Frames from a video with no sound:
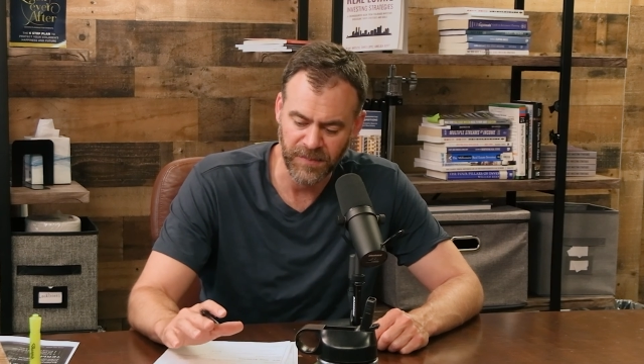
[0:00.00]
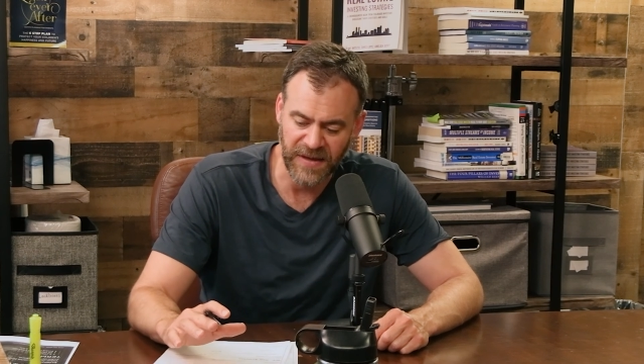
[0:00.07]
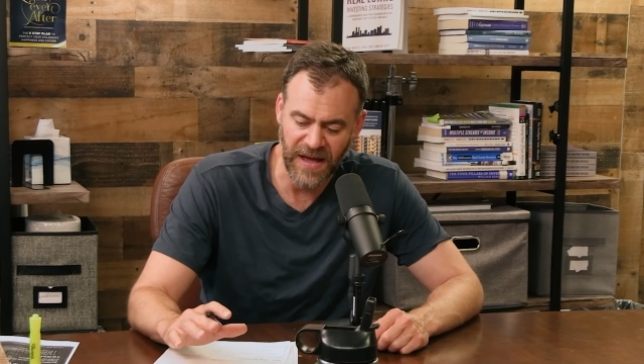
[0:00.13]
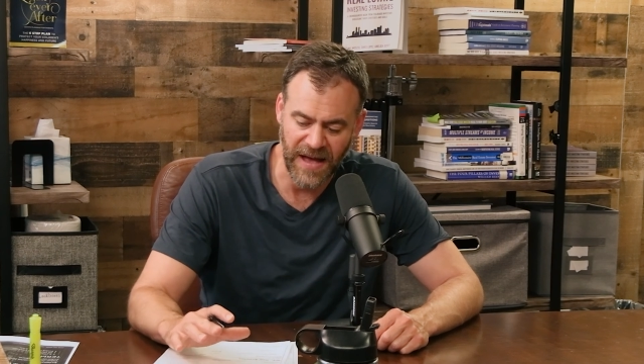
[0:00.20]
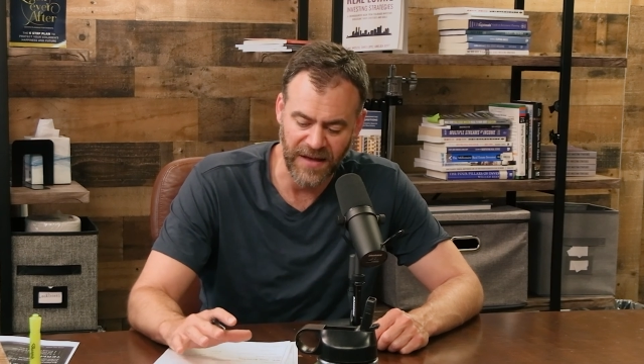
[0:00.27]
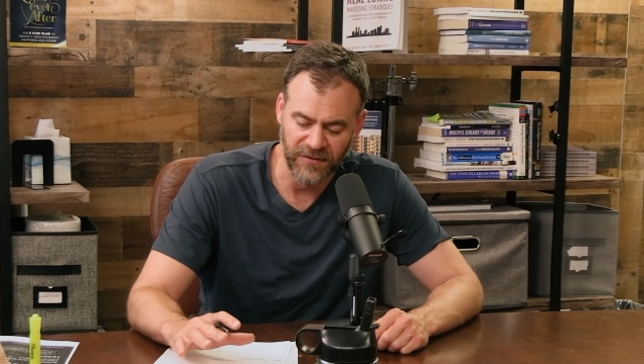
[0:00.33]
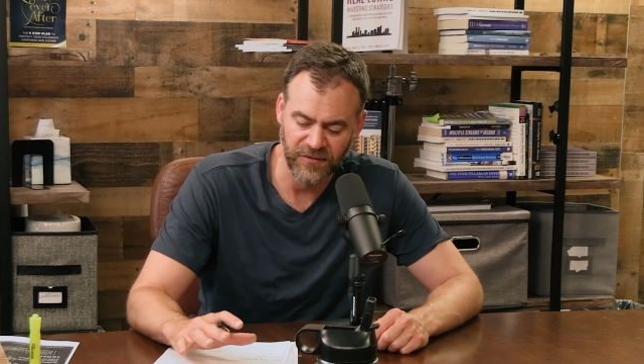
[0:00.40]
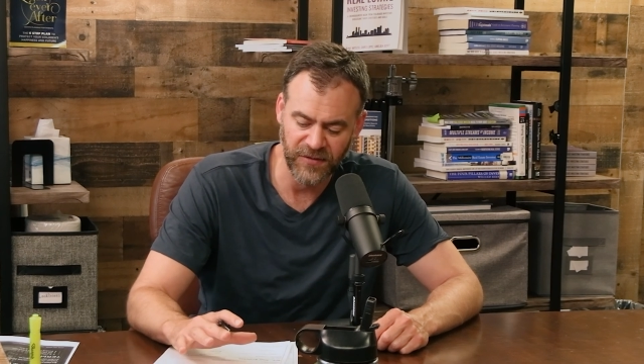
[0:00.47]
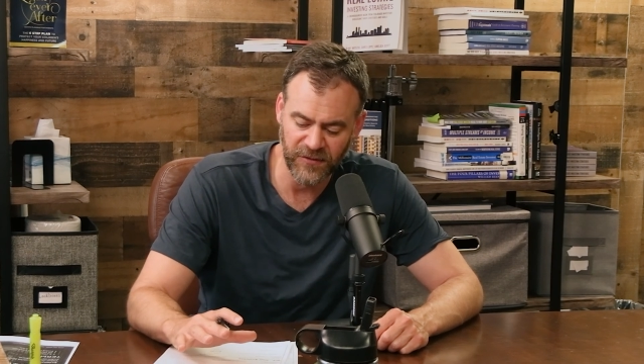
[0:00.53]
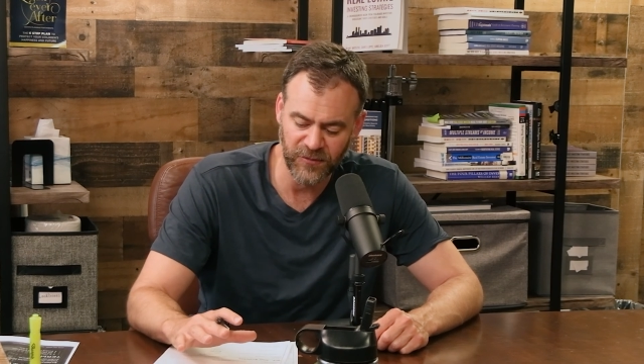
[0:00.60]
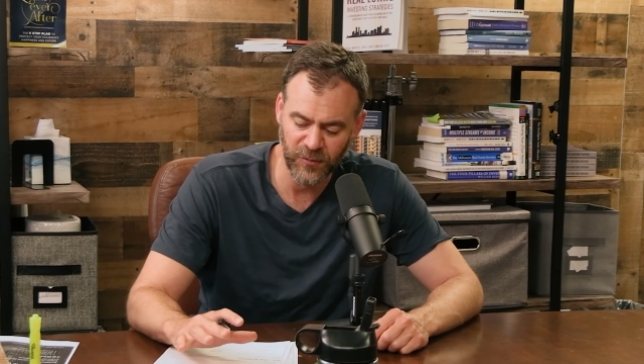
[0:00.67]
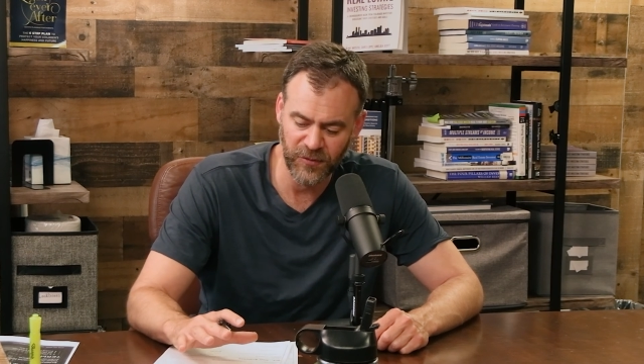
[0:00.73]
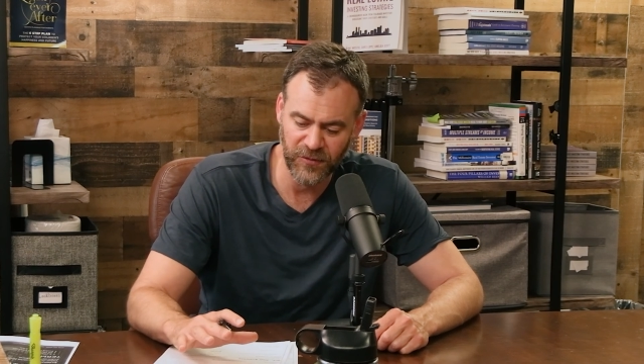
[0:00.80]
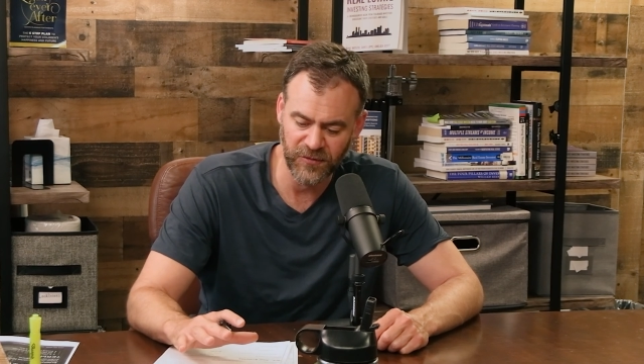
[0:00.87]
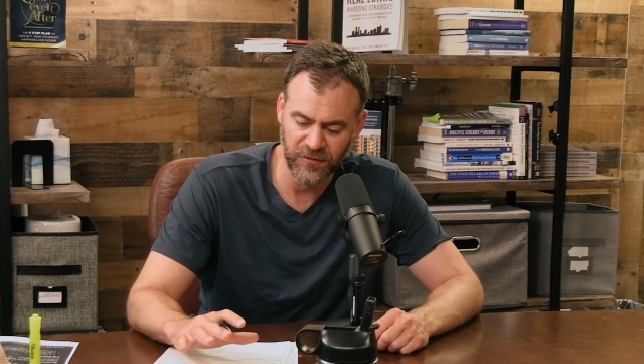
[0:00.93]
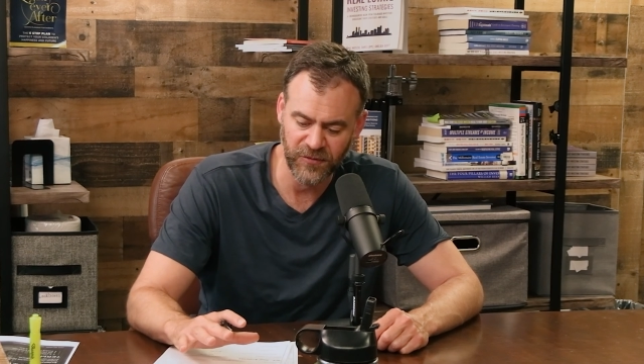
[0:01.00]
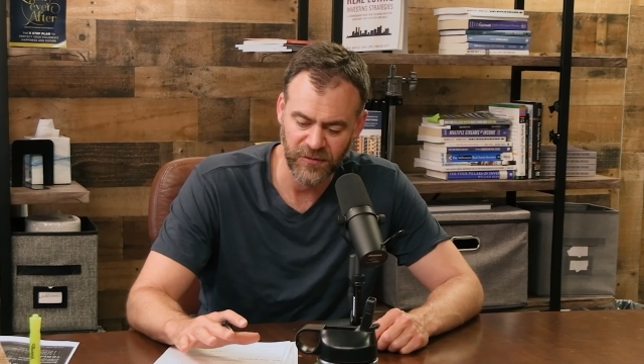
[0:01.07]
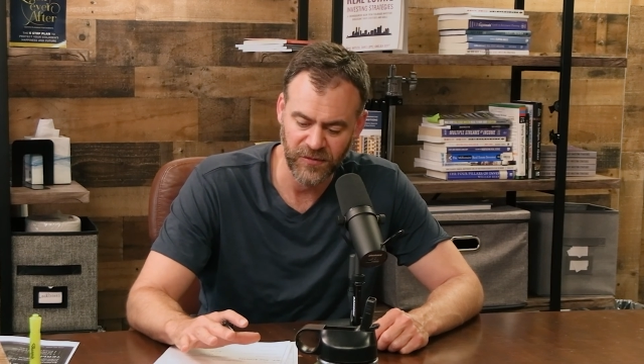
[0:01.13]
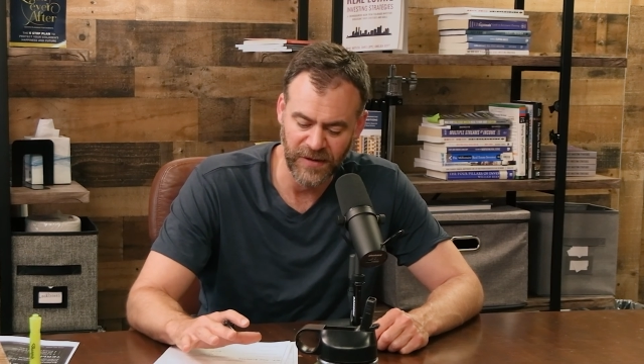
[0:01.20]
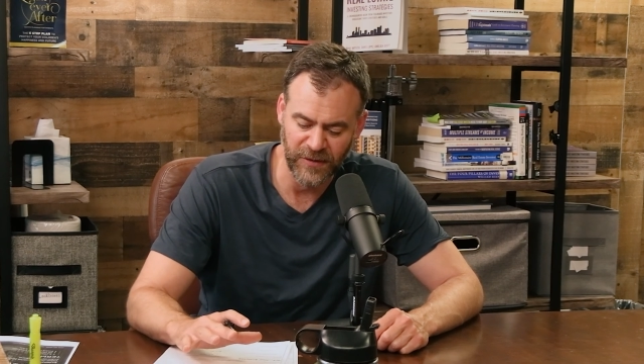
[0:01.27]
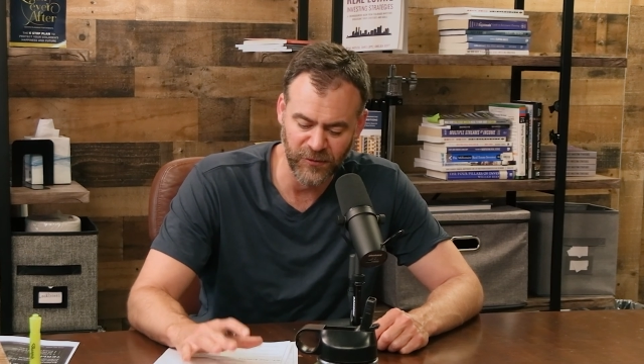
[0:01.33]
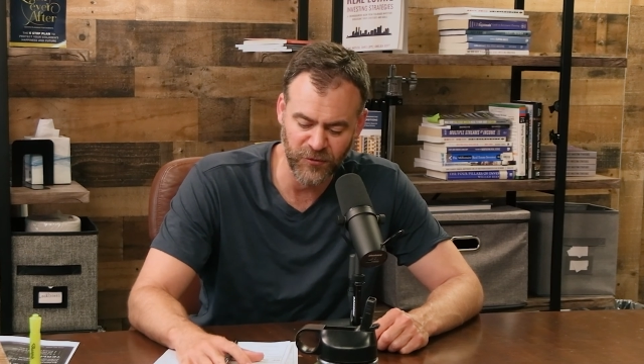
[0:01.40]
Guys, this was
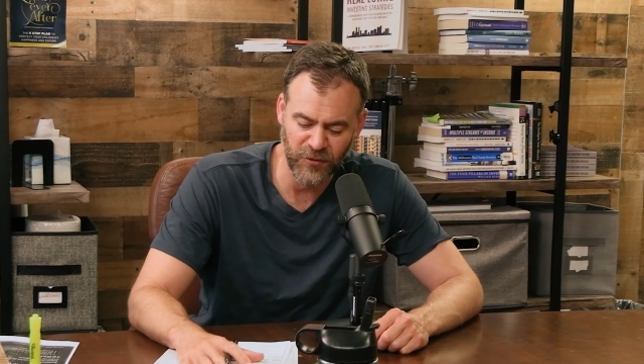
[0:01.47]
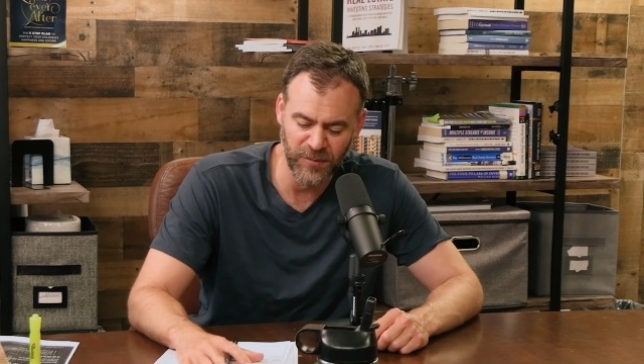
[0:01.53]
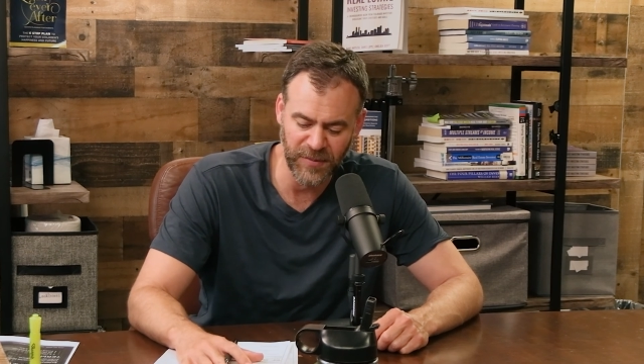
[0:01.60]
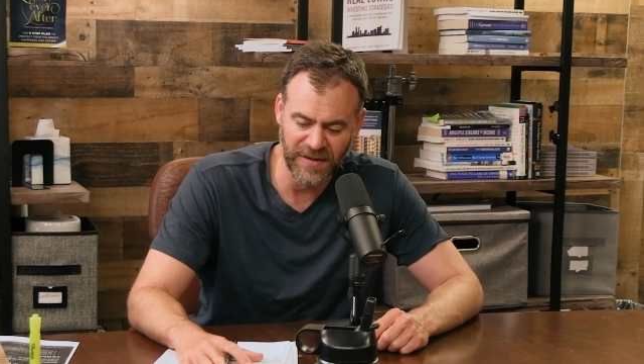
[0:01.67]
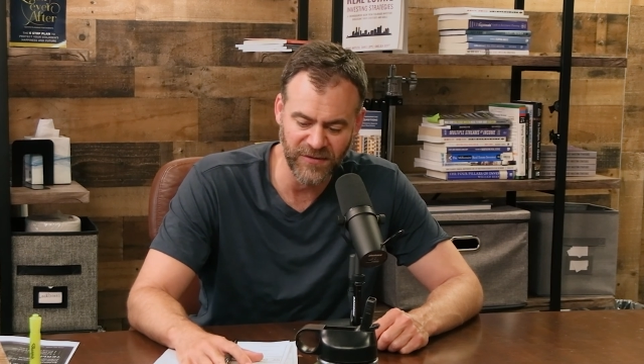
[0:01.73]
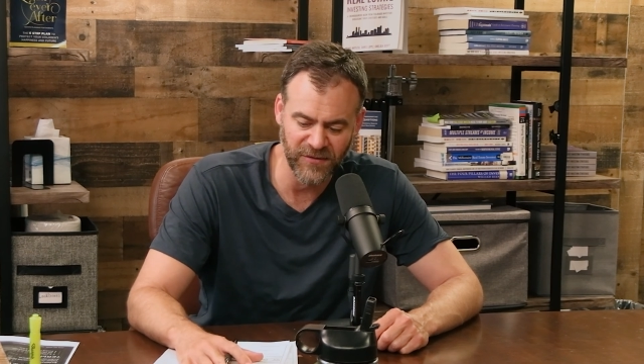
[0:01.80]
extremely